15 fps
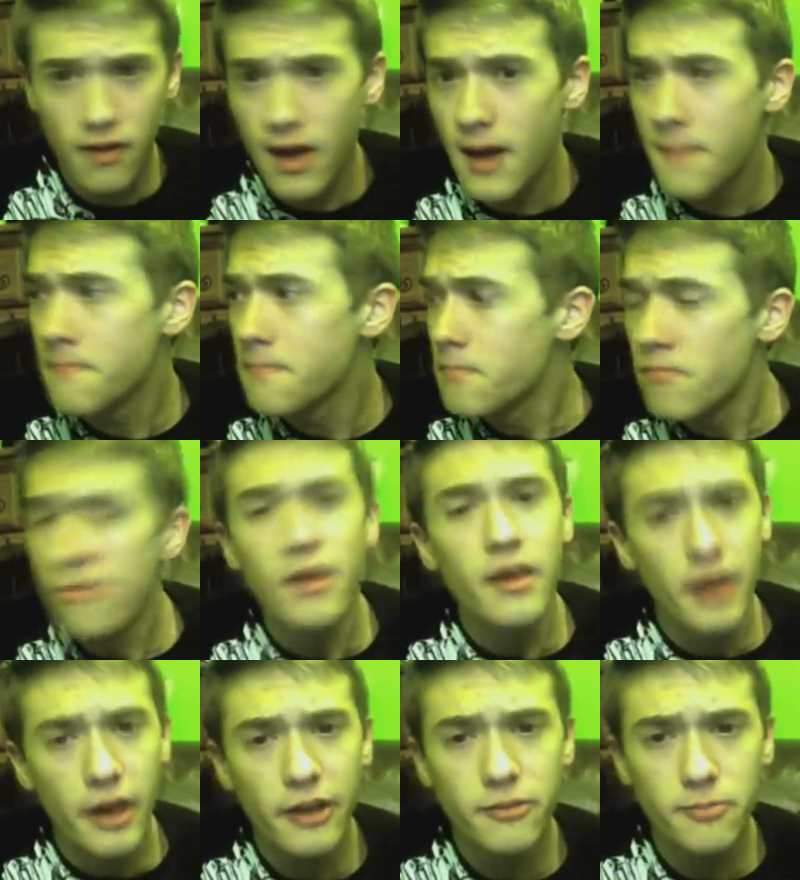that,
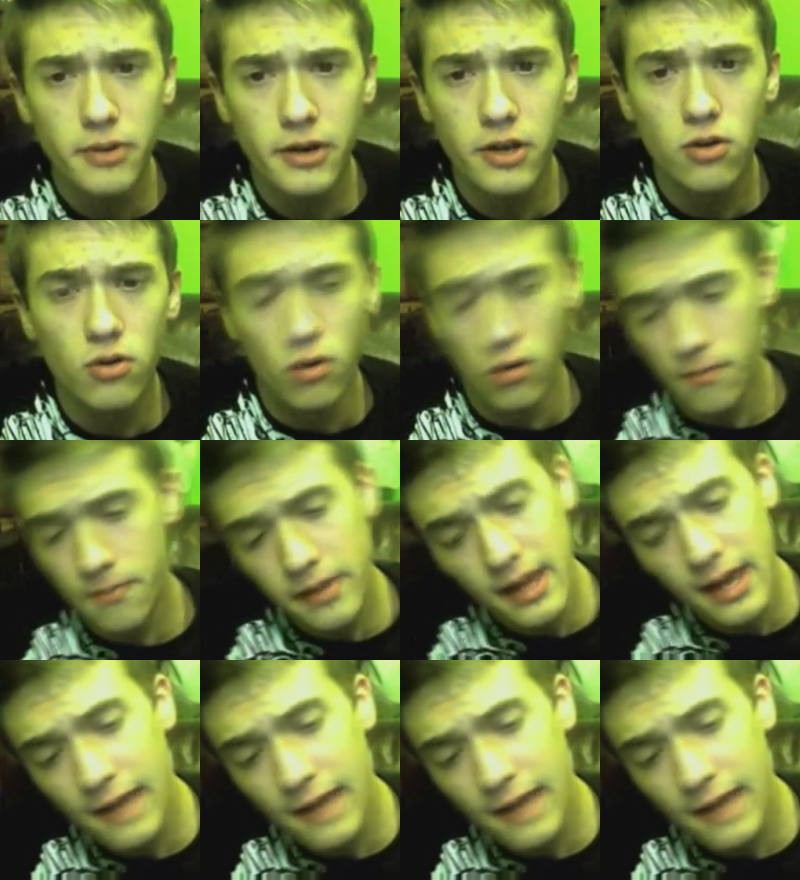it's pretty cool.